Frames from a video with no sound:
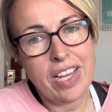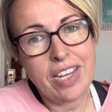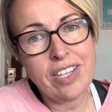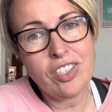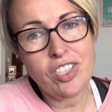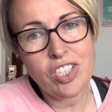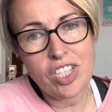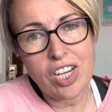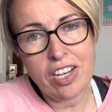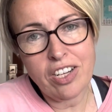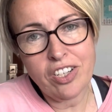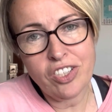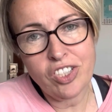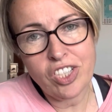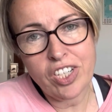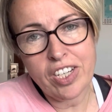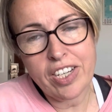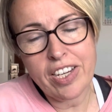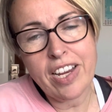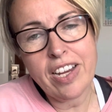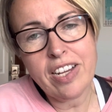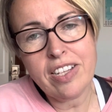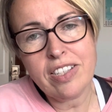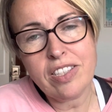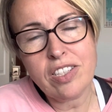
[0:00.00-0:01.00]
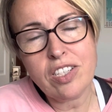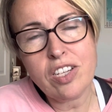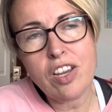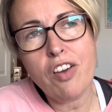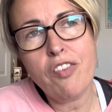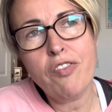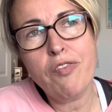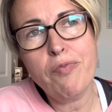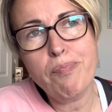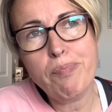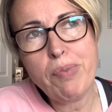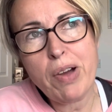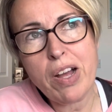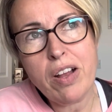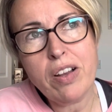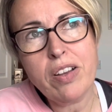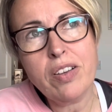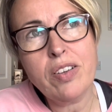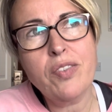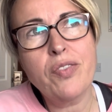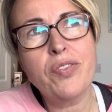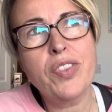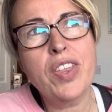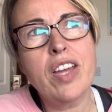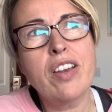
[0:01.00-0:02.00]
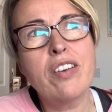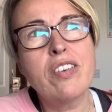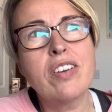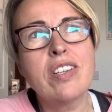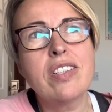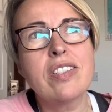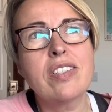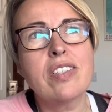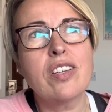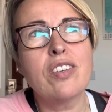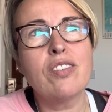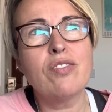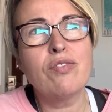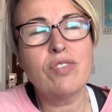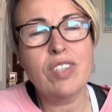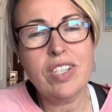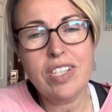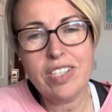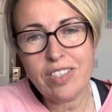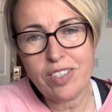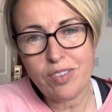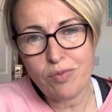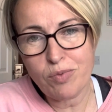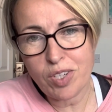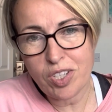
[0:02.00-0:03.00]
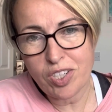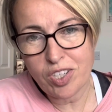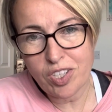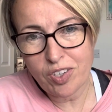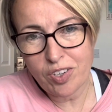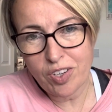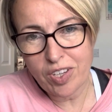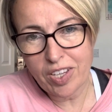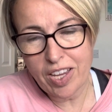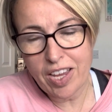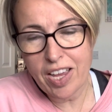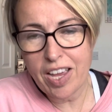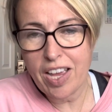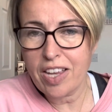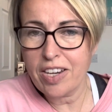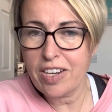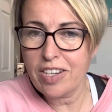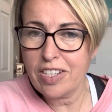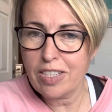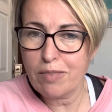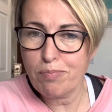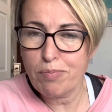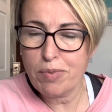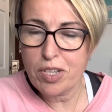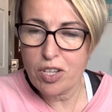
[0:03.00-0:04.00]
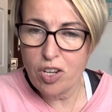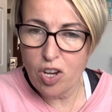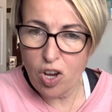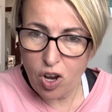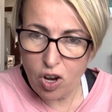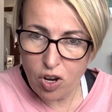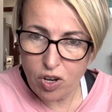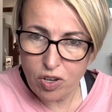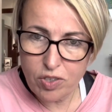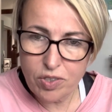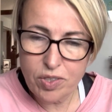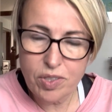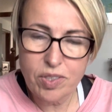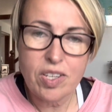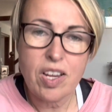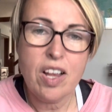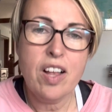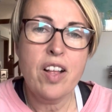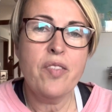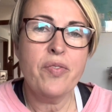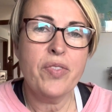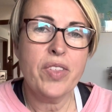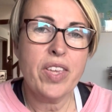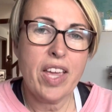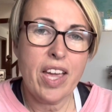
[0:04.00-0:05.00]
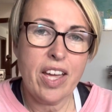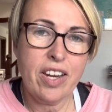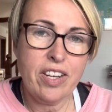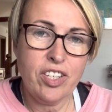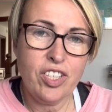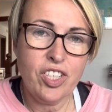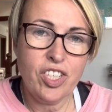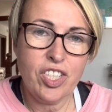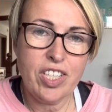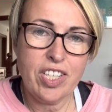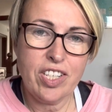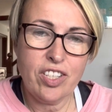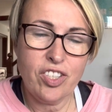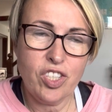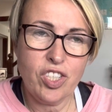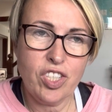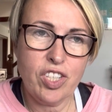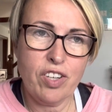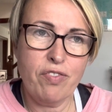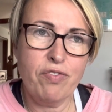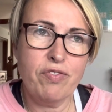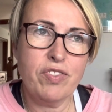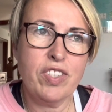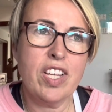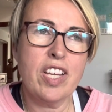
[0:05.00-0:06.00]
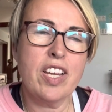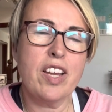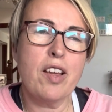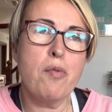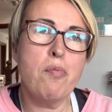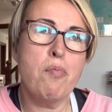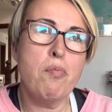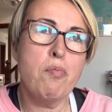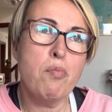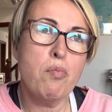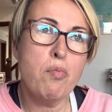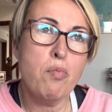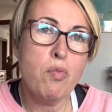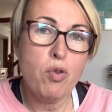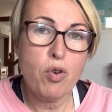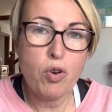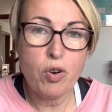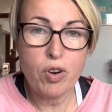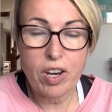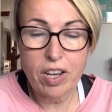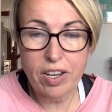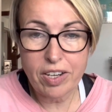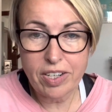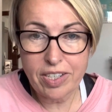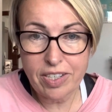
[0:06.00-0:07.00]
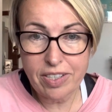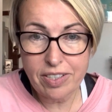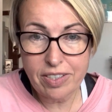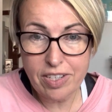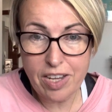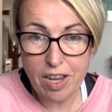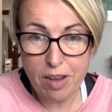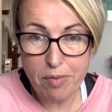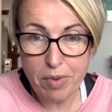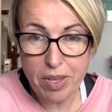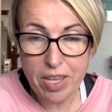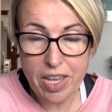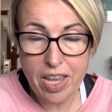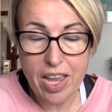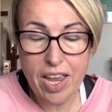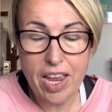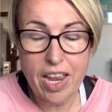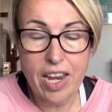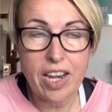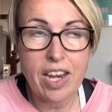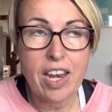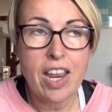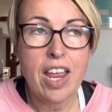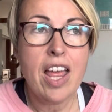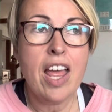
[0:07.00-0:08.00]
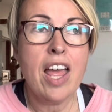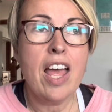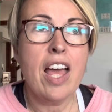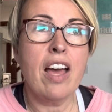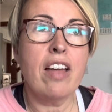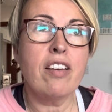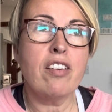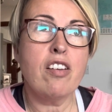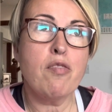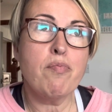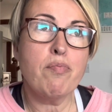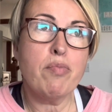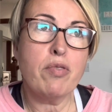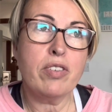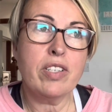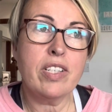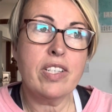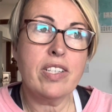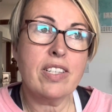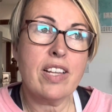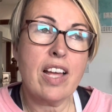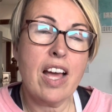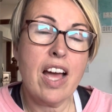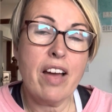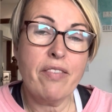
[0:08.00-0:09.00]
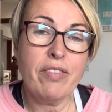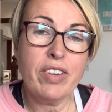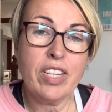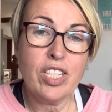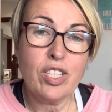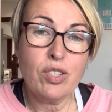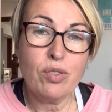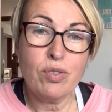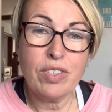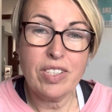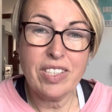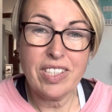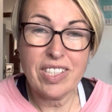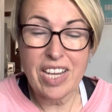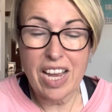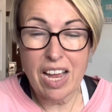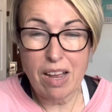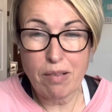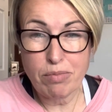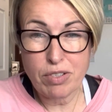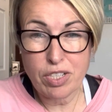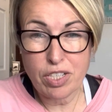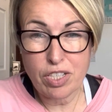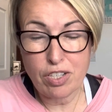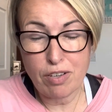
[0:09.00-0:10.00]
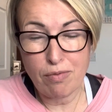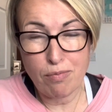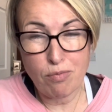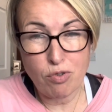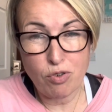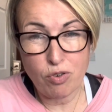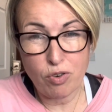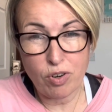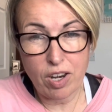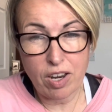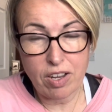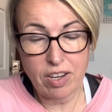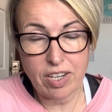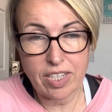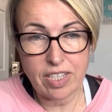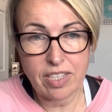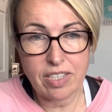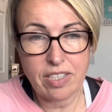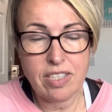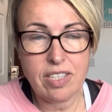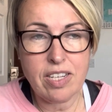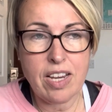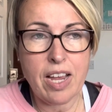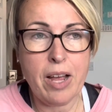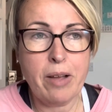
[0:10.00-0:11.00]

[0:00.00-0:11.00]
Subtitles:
challenging, it's tough, but there is a reason we're doing it, and it's because the energy is shifting, more light is coming in, and our bodies are having to adapt to more light.